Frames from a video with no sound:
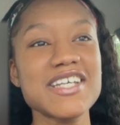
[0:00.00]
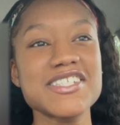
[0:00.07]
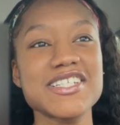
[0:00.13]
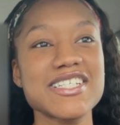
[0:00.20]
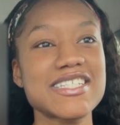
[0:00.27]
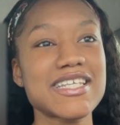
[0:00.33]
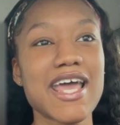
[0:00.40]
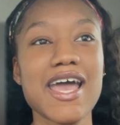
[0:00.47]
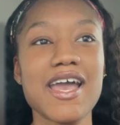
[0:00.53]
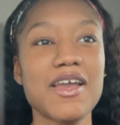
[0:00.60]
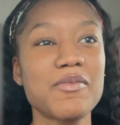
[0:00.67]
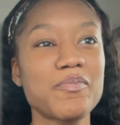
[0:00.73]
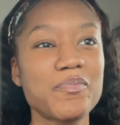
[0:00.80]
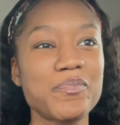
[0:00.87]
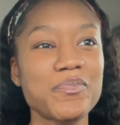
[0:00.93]
I should say
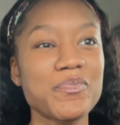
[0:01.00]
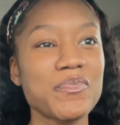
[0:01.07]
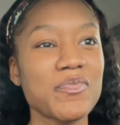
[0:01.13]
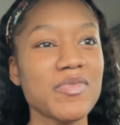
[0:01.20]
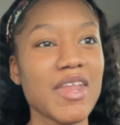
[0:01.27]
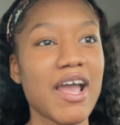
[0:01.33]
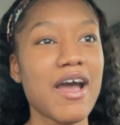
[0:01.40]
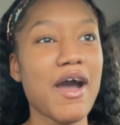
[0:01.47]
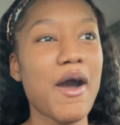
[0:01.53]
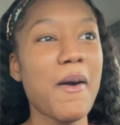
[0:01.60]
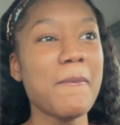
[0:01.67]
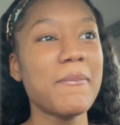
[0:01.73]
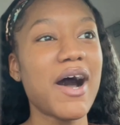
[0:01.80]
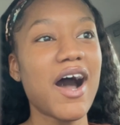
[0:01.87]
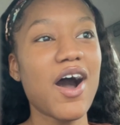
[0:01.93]

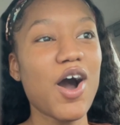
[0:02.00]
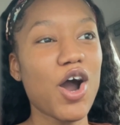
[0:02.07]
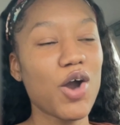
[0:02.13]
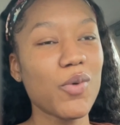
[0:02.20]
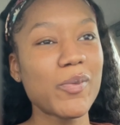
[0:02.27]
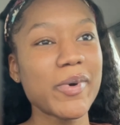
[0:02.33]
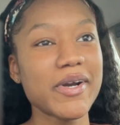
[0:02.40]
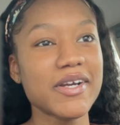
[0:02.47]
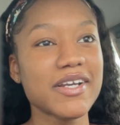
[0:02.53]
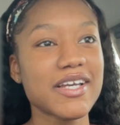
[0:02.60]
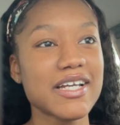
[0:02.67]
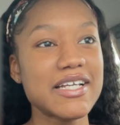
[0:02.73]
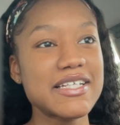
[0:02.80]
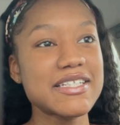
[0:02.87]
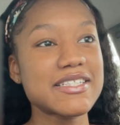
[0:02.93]
my hard work
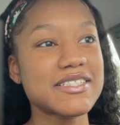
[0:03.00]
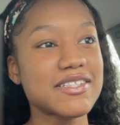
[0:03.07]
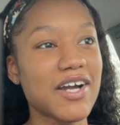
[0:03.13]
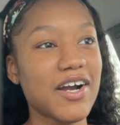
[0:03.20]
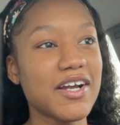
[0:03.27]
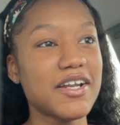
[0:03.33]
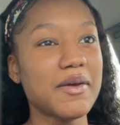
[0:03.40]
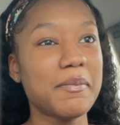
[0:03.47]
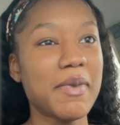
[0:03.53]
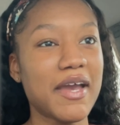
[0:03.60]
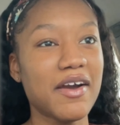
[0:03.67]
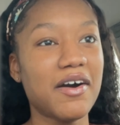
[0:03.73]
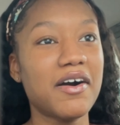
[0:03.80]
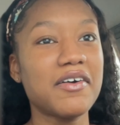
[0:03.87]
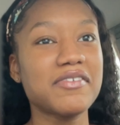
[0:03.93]
is starting to pay
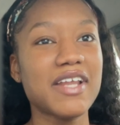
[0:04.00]
off.